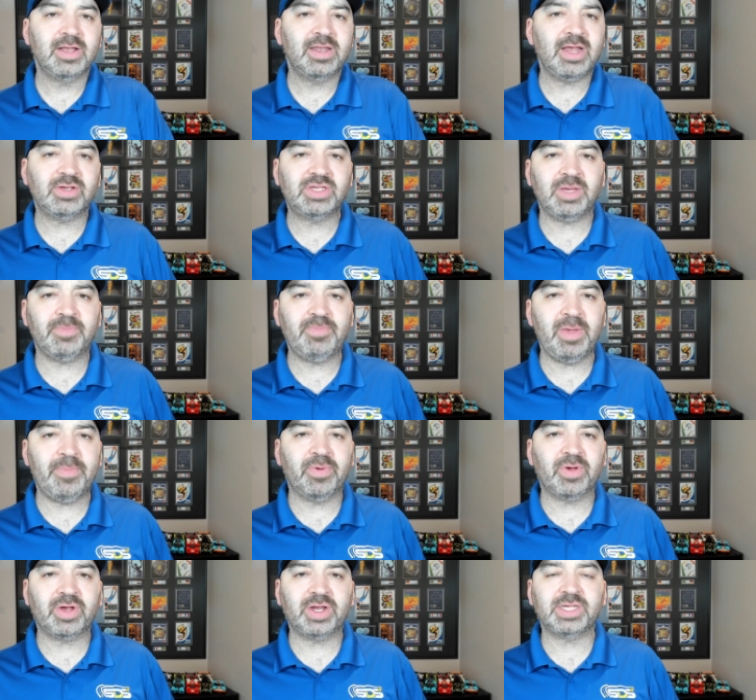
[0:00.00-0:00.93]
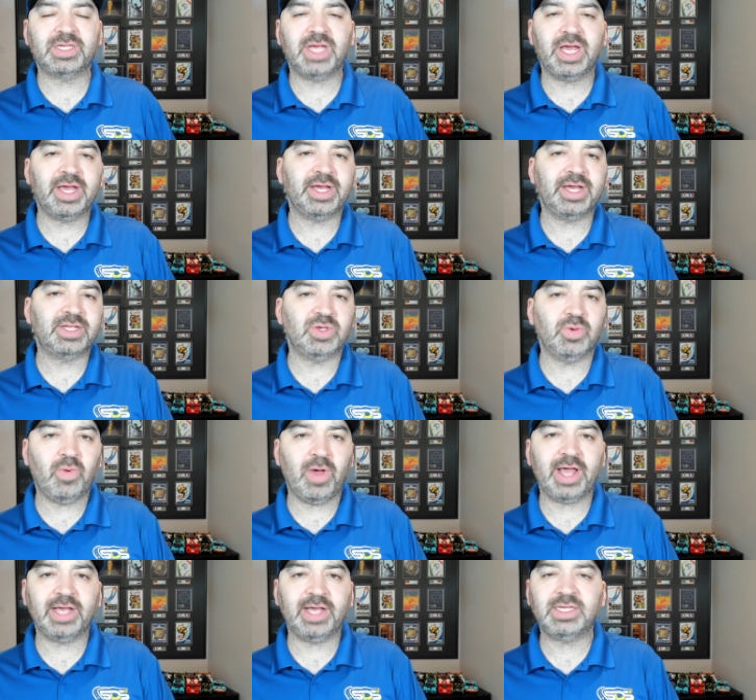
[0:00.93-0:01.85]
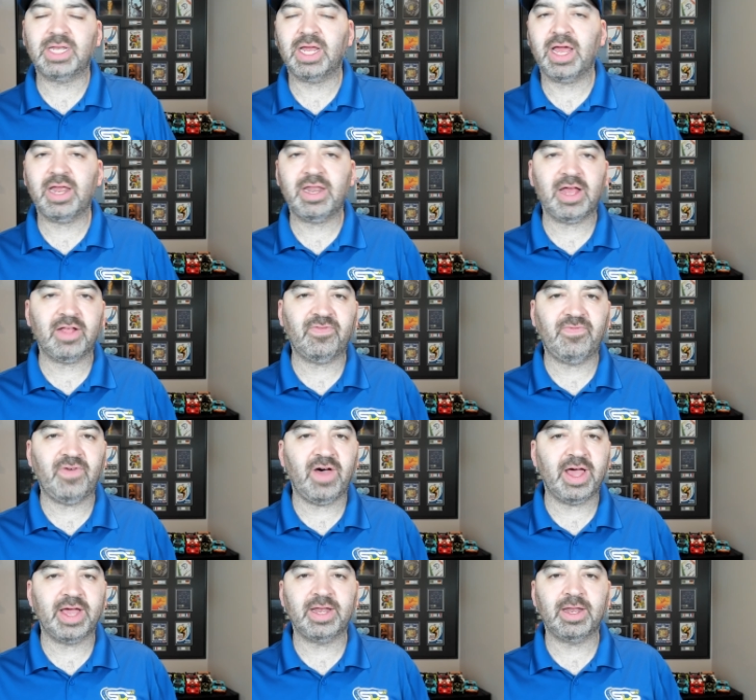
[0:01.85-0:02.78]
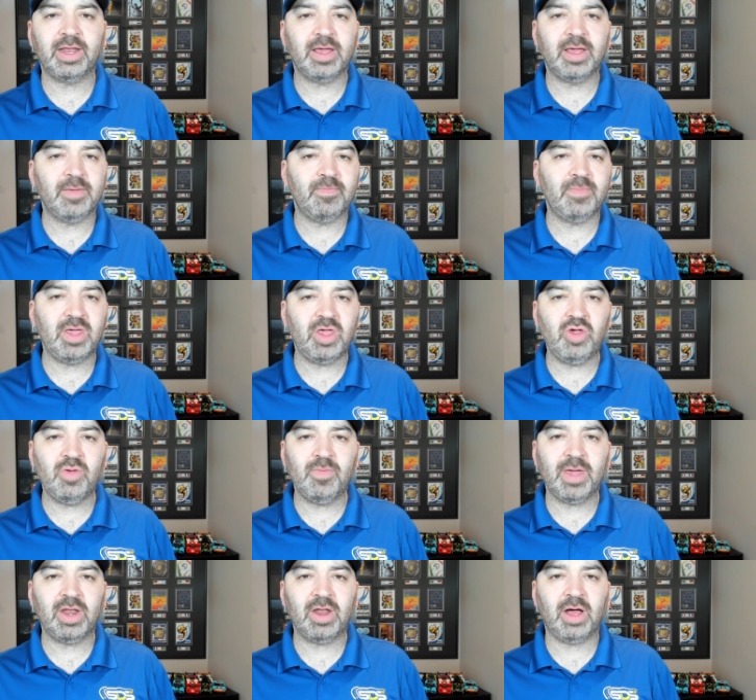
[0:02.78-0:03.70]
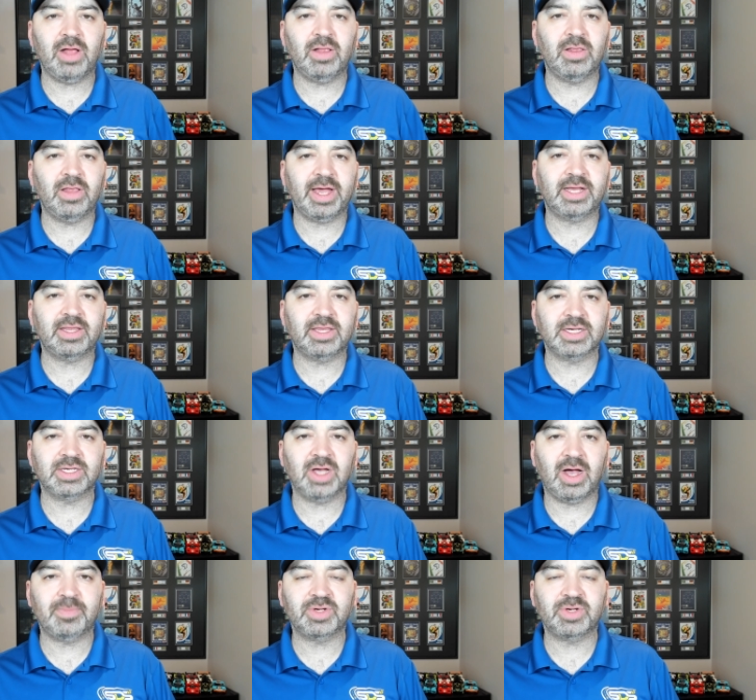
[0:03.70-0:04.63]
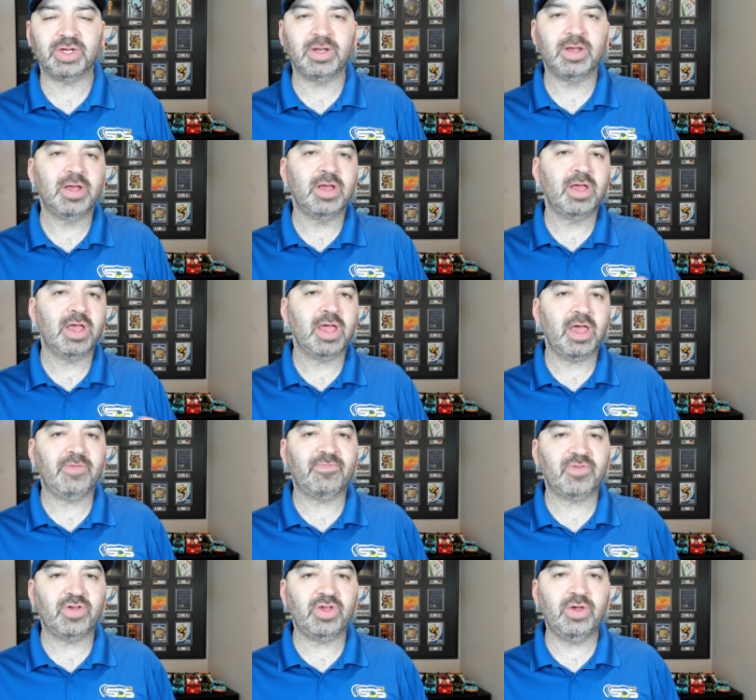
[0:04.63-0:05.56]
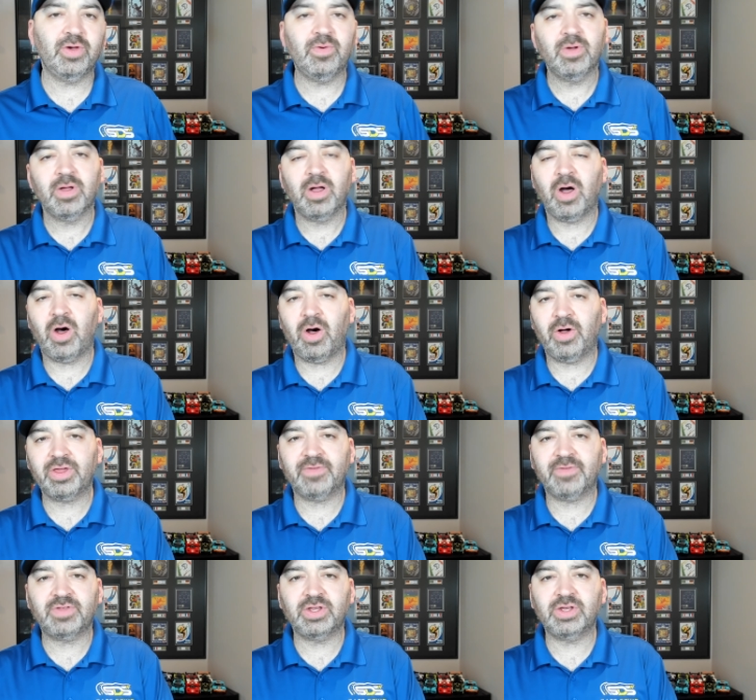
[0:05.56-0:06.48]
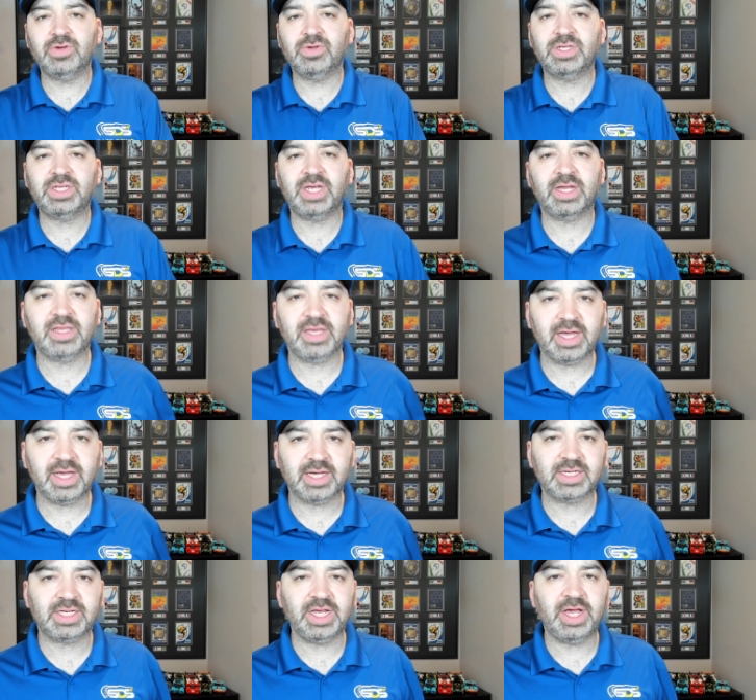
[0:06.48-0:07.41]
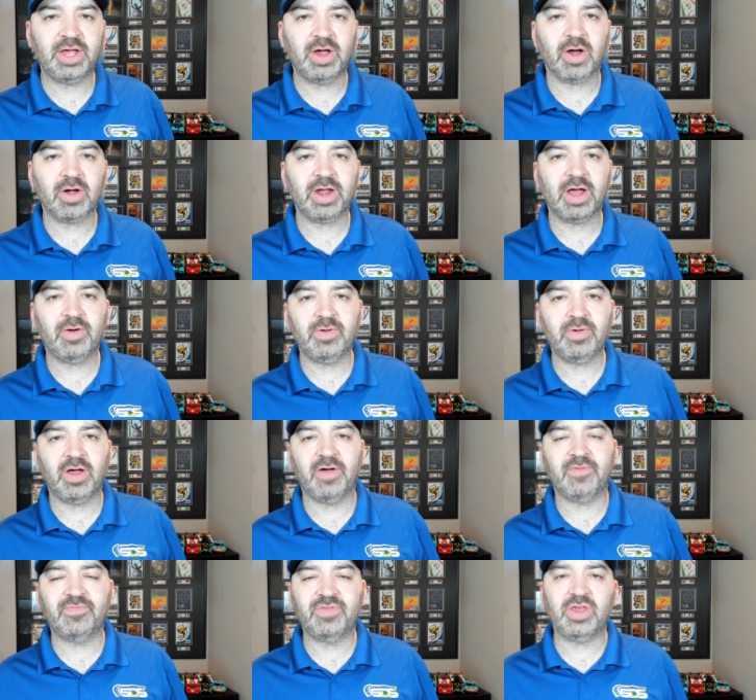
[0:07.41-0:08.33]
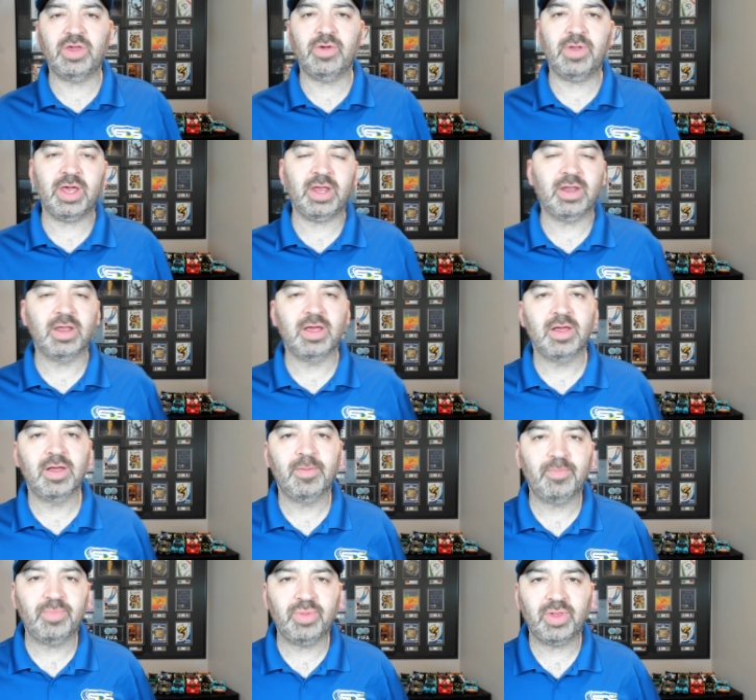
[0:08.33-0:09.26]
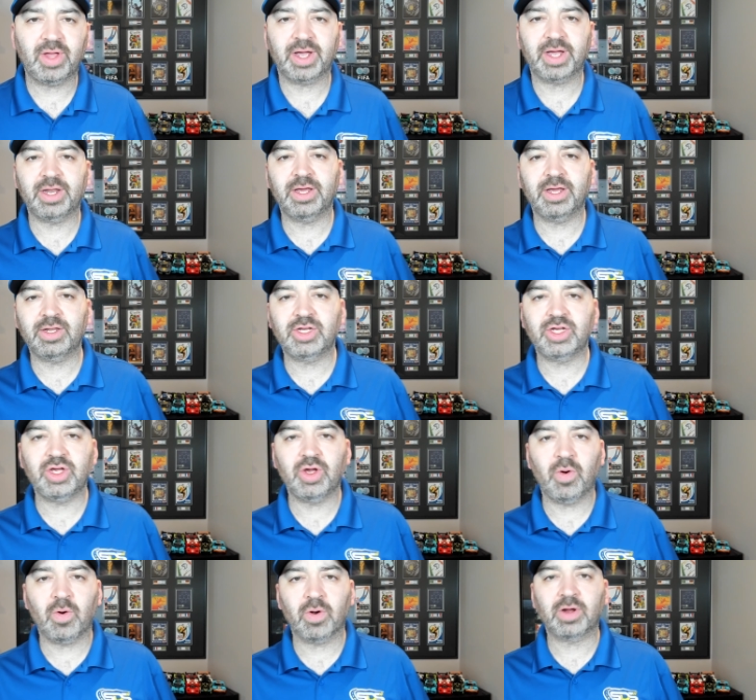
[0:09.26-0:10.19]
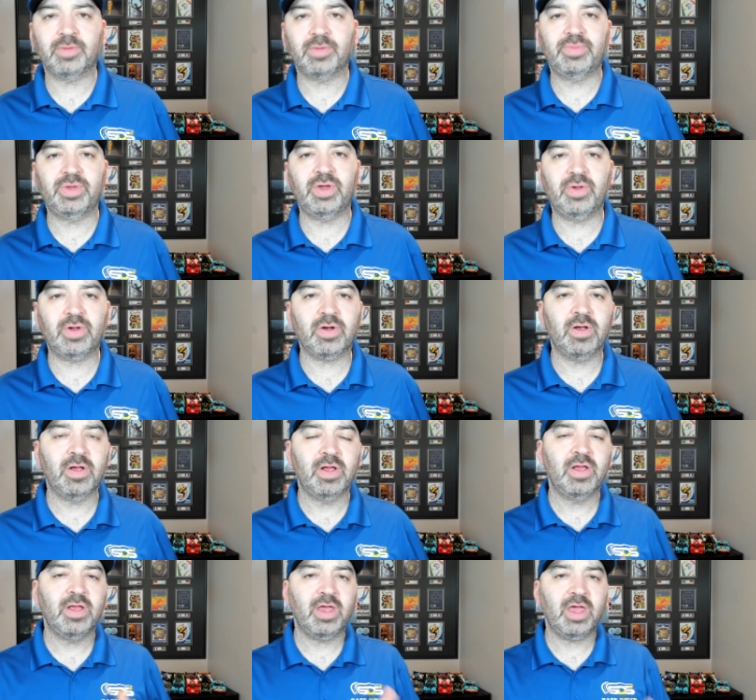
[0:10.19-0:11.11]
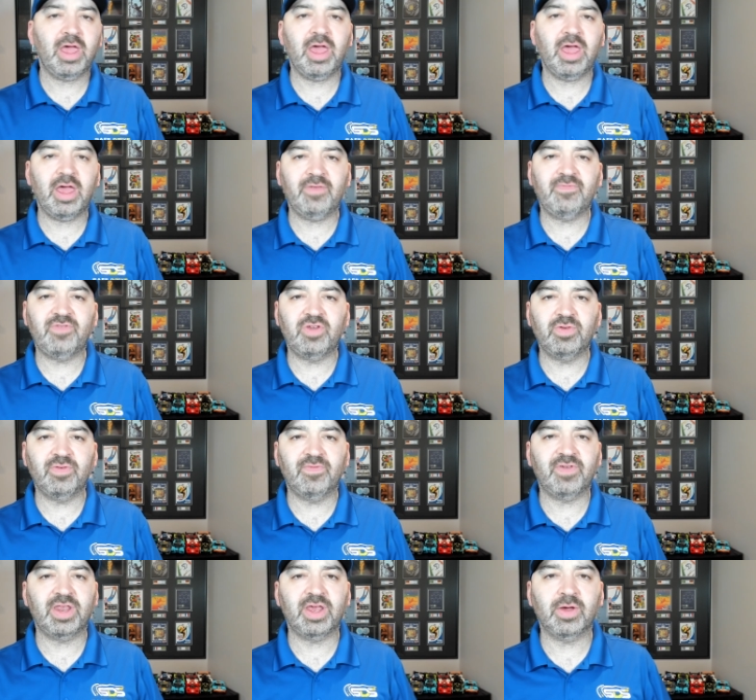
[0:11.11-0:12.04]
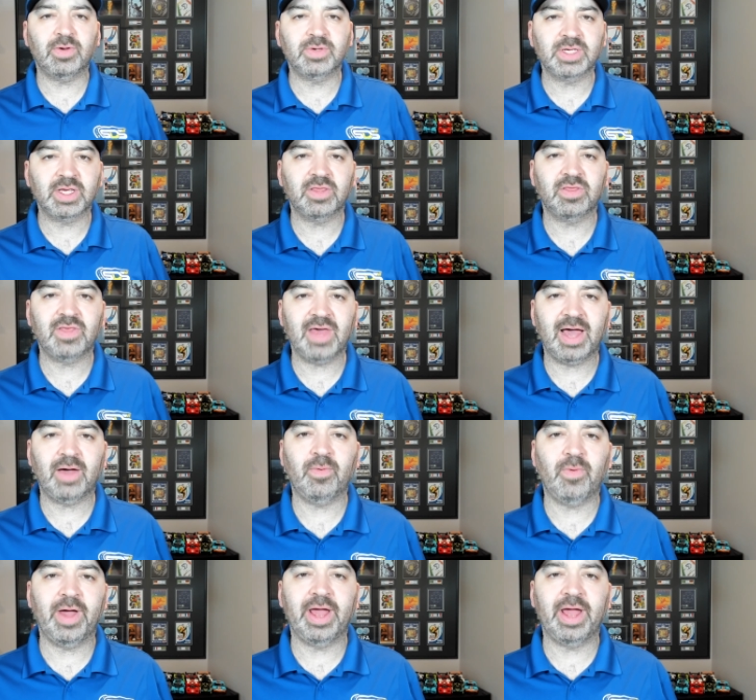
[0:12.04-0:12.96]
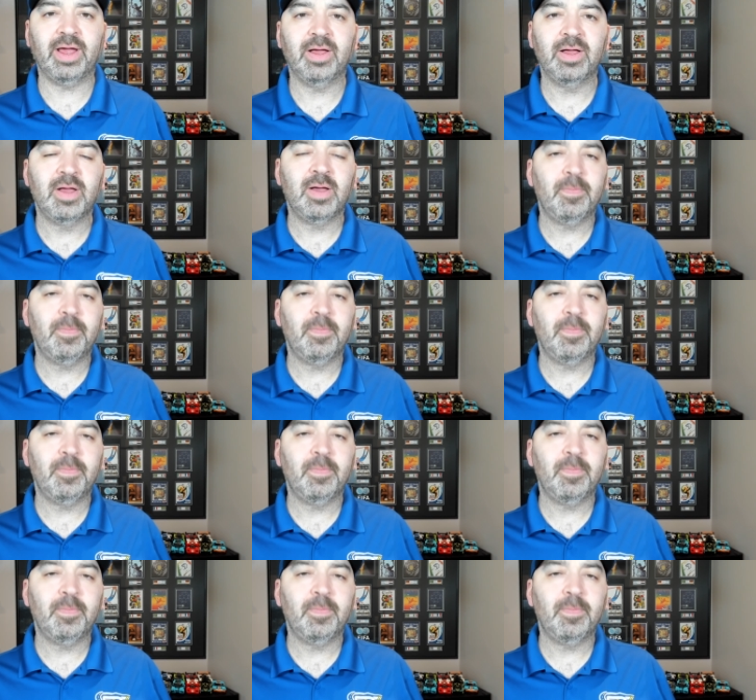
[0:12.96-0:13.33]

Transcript: Now, some people are going to say it's a waste, and that's fine. It, you may not like this option. And for you, all you have to do is take the SD card out of the unit, plug it into your computer, and view the videos that way.